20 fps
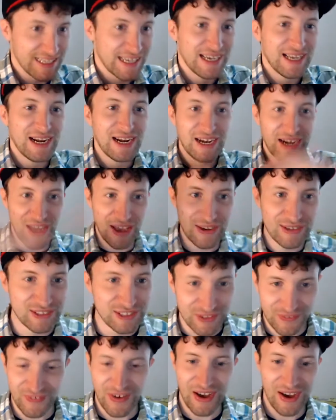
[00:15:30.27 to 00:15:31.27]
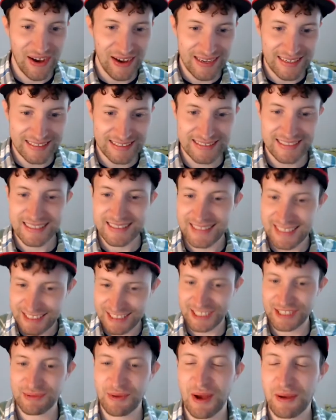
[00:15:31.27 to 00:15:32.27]
Loads of eyes. This
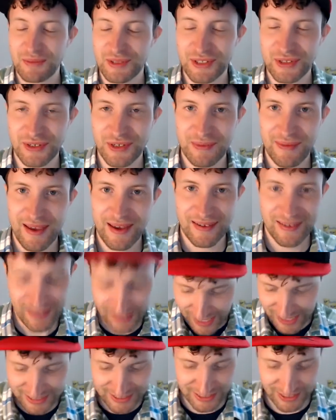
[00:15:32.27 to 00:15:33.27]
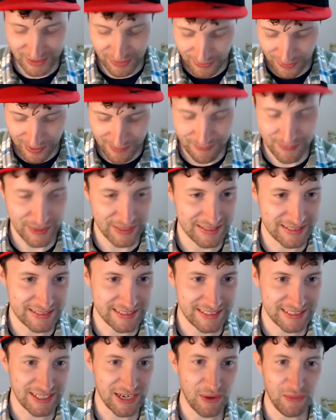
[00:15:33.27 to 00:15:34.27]
is what I'm talking about. Classic One
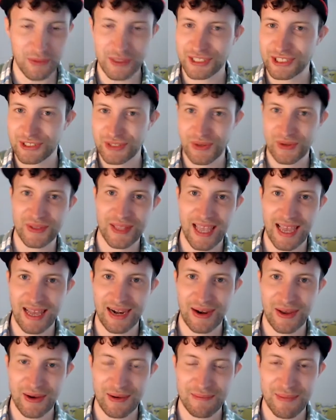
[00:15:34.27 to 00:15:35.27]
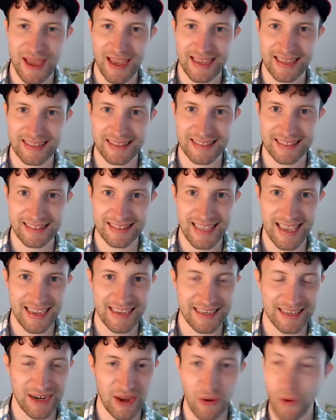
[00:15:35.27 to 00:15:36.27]
Piece. You know, we saw that a lot back in the day.
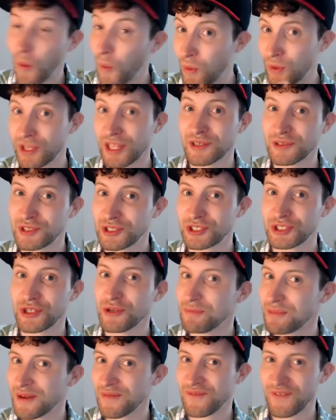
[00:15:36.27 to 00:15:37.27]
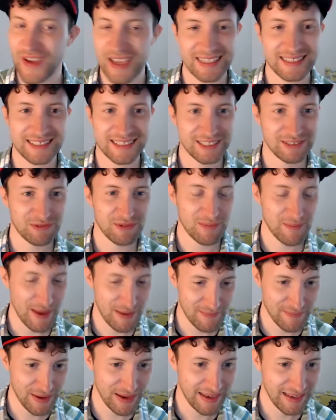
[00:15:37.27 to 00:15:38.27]
You know, all those stupid faces,
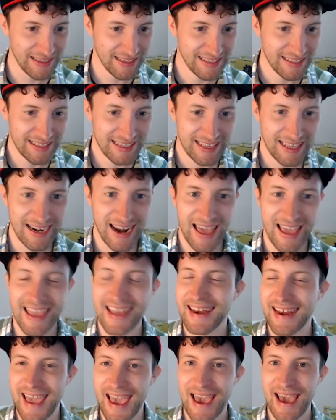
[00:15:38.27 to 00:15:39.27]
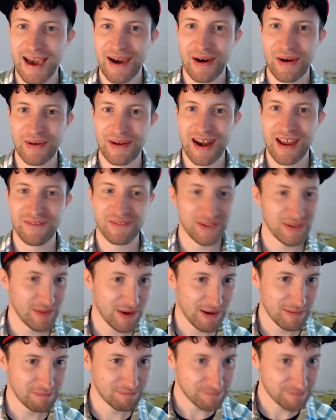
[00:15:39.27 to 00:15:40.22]
remember? Like Enel and everyone.